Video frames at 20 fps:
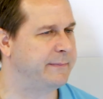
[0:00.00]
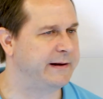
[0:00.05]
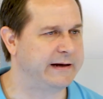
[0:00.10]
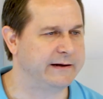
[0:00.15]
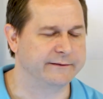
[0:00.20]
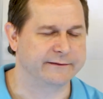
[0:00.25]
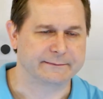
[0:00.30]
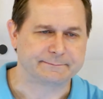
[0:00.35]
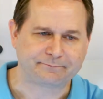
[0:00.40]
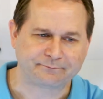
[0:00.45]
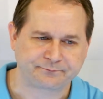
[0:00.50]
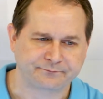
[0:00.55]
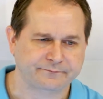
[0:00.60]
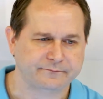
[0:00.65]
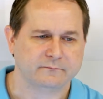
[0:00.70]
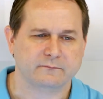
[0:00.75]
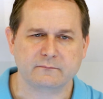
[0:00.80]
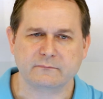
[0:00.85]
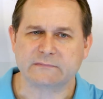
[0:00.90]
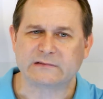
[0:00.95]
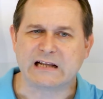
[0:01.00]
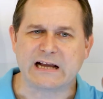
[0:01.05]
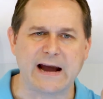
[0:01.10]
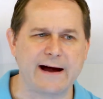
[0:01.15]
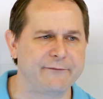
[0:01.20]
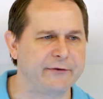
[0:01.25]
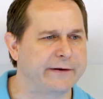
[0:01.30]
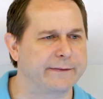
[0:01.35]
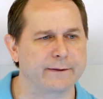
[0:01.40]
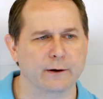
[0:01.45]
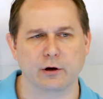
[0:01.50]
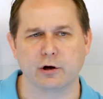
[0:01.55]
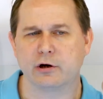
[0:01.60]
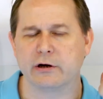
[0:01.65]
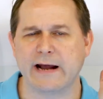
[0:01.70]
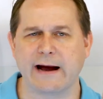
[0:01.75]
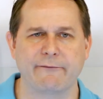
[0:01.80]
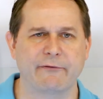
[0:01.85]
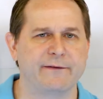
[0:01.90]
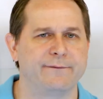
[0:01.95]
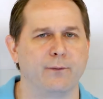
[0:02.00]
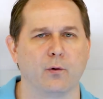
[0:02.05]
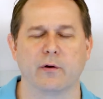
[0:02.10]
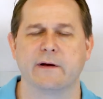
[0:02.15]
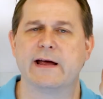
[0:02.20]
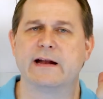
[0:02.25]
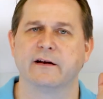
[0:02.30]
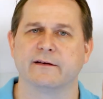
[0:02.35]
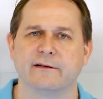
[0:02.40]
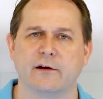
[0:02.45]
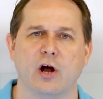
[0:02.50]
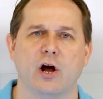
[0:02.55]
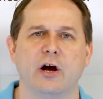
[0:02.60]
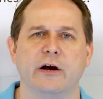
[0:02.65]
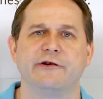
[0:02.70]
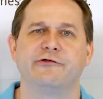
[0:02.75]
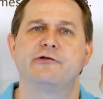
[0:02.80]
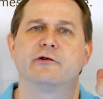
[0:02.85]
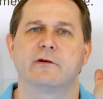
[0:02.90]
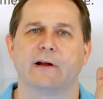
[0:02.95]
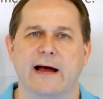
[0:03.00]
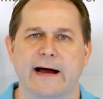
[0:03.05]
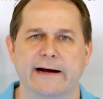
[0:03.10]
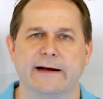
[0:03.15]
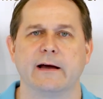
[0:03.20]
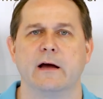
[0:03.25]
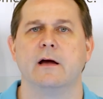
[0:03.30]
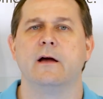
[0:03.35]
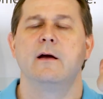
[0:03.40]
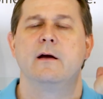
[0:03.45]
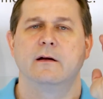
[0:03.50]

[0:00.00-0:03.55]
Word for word: means every third, every fourth, and as long as you're like